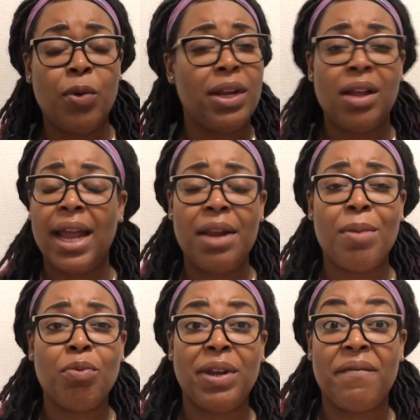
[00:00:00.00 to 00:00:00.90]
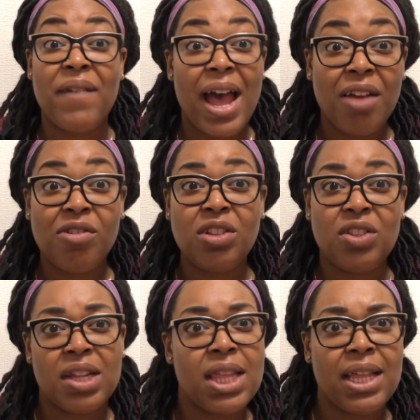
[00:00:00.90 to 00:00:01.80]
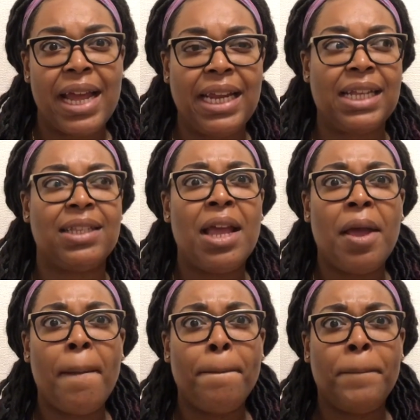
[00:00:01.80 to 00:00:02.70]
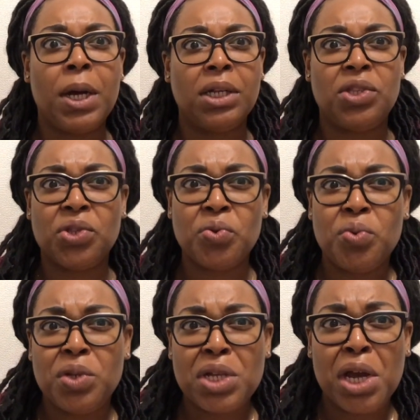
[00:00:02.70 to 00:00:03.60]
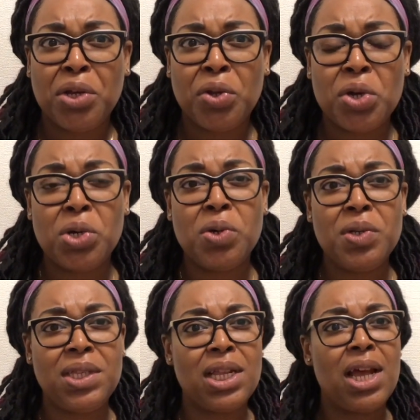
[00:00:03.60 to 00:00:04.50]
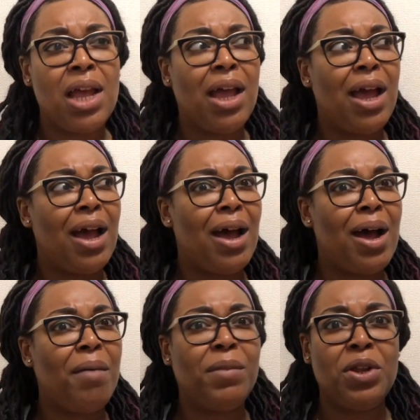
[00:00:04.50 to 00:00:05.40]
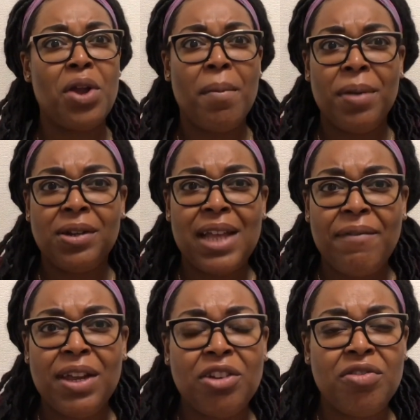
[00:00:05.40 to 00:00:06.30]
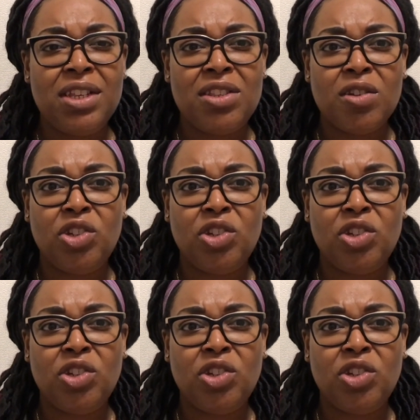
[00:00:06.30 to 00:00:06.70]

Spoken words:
with anybody with the virus? Nothing like this. But schools are closed. The numbers have increased so